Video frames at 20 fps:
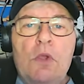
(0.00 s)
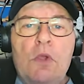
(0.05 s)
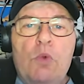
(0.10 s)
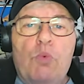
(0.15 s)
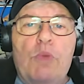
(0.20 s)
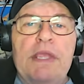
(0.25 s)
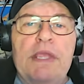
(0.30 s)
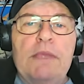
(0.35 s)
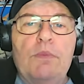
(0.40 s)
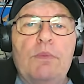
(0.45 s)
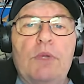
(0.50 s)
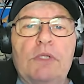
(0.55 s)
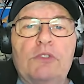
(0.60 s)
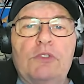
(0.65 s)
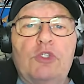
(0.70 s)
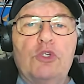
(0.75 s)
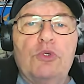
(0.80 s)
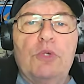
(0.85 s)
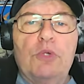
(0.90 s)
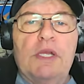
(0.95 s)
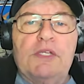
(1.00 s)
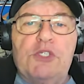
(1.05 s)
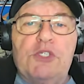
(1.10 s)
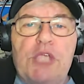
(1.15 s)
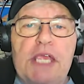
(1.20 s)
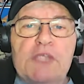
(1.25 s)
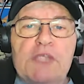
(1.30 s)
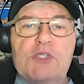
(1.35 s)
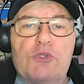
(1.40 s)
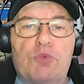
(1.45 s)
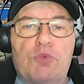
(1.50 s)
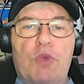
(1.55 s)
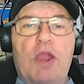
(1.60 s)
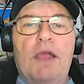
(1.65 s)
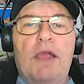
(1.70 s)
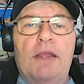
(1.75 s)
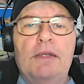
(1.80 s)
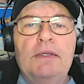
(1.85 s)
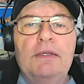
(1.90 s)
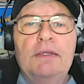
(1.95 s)
we will do a test
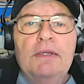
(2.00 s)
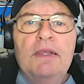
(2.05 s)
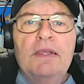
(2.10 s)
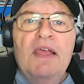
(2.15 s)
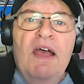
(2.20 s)
run